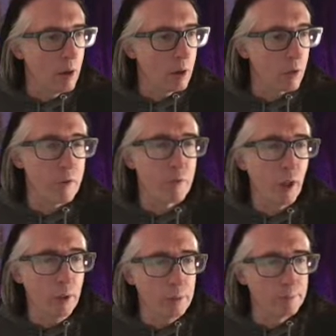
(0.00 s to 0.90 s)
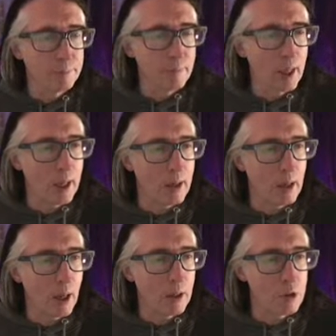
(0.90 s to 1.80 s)
Greifswald in
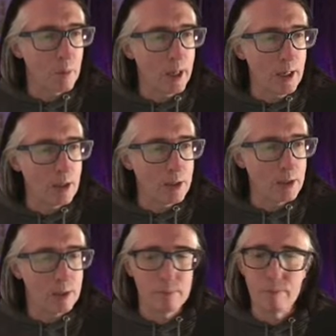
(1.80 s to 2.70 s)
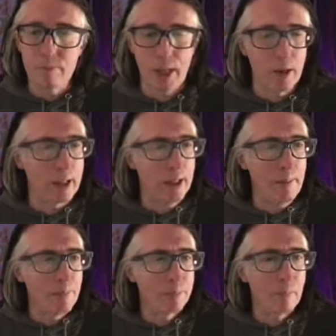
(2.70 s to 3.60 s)
Germany, just down here,
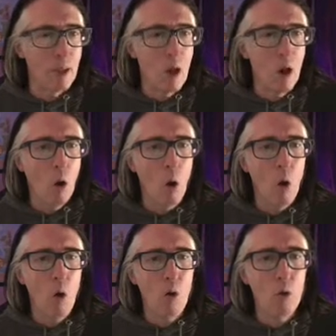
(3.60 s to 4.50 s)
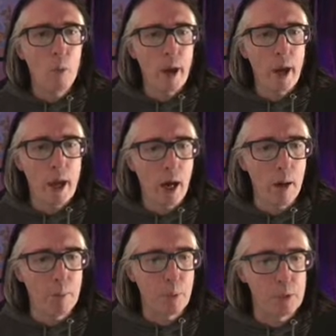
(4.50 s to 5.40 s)
all the way
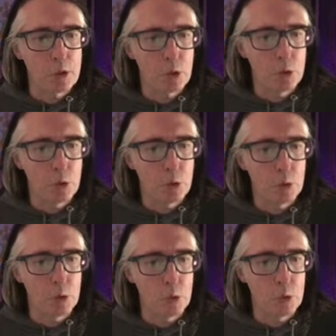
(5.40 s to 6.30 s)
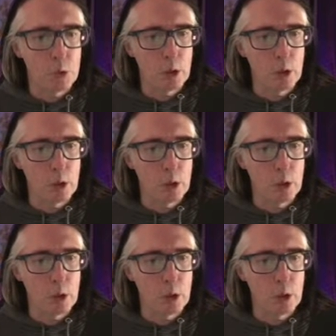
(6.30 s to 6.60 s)
up to